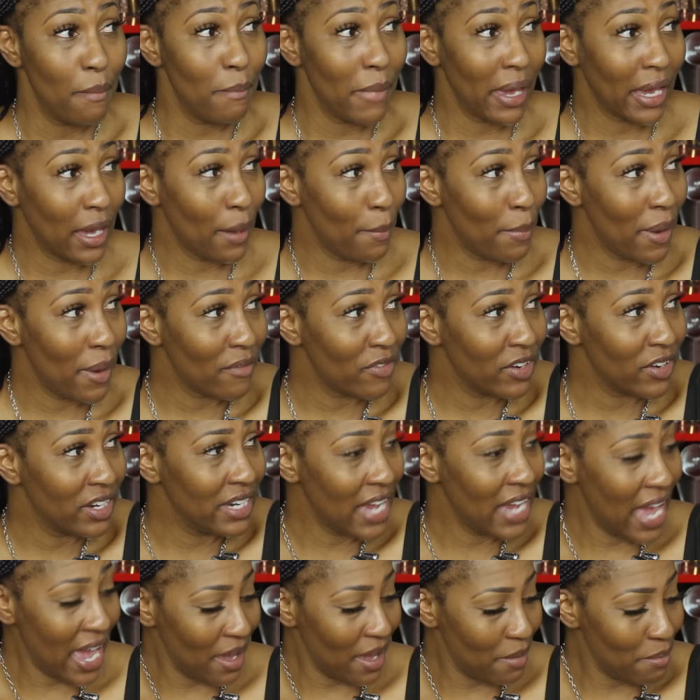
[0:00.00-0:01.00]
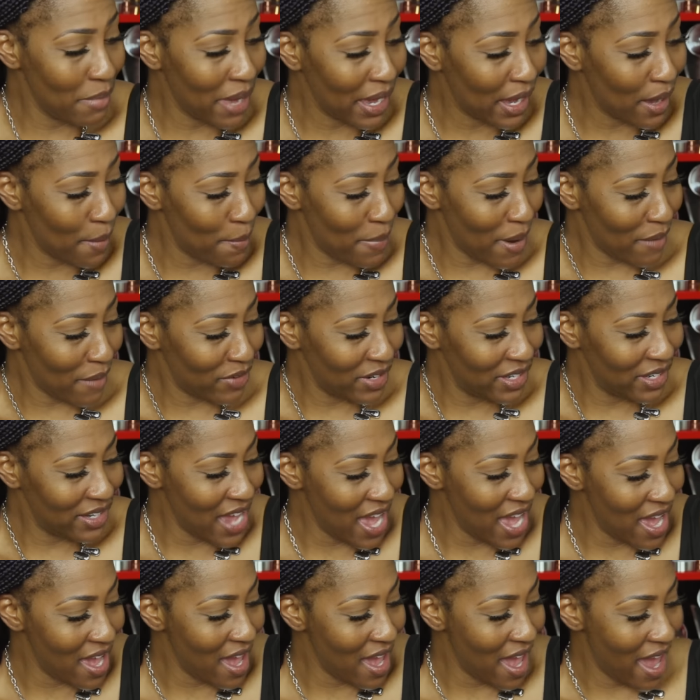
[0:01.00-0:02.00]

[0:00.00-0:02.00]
makeup every day, makeup every day,